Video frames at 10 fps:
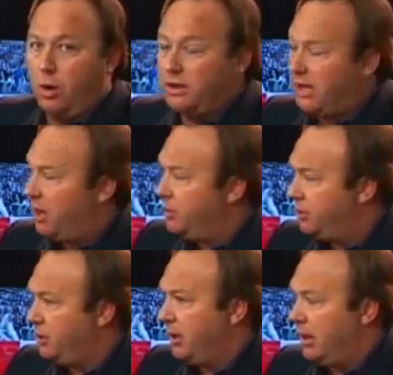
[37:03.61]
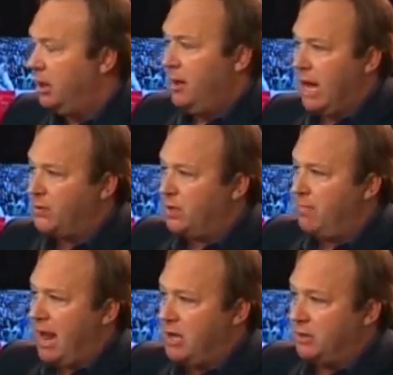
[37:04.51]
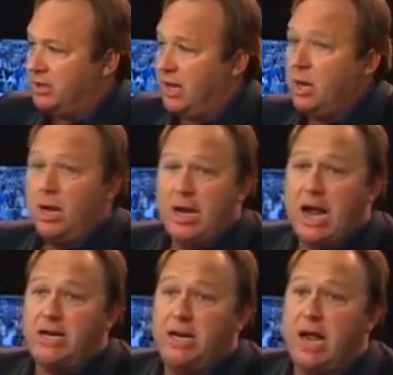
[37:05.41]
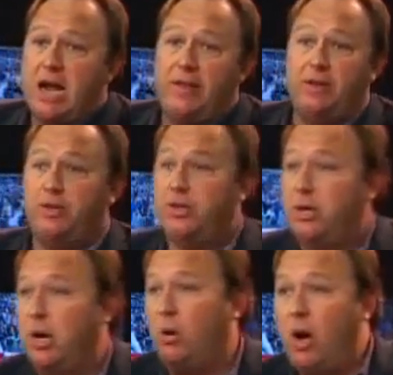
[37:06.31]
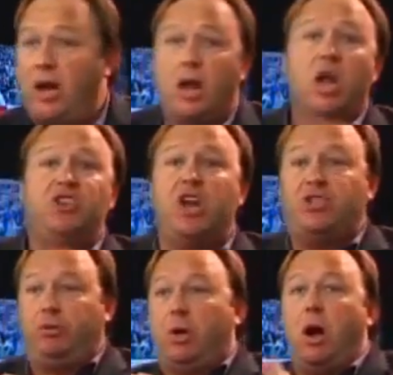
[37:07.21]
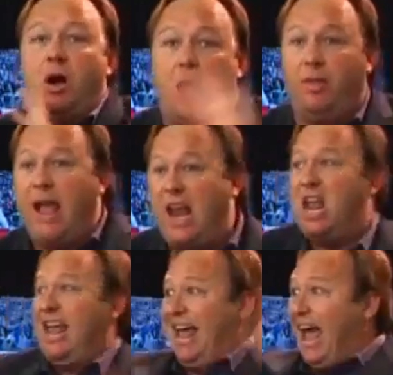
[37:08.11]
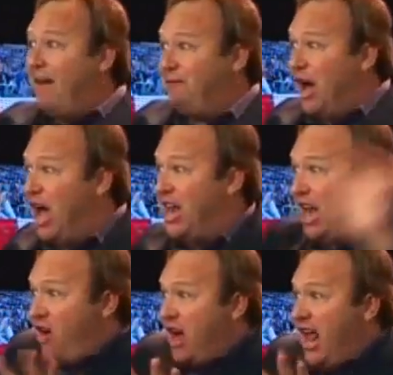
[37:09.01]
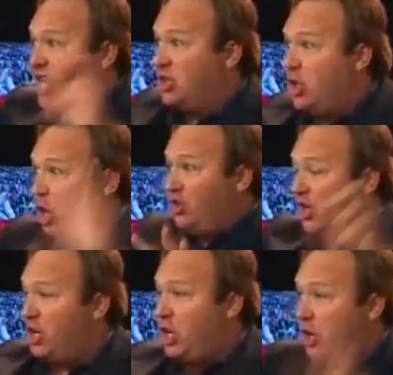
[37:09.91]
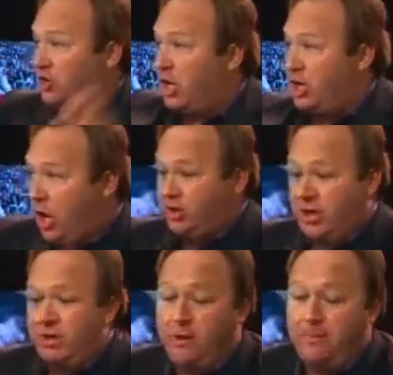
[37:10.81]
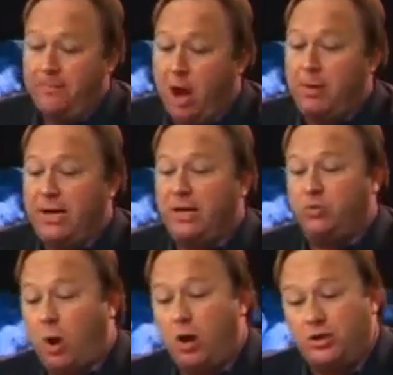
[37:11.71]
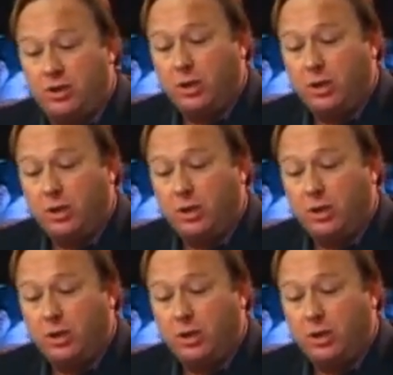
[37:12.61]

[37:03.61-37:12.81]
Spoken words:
Is that understood? That's what the manual said. 1990, they just said, you know what? Disregard all that. Have fun. Here it is. Use it, use it, use it. Oh, but it gets worse.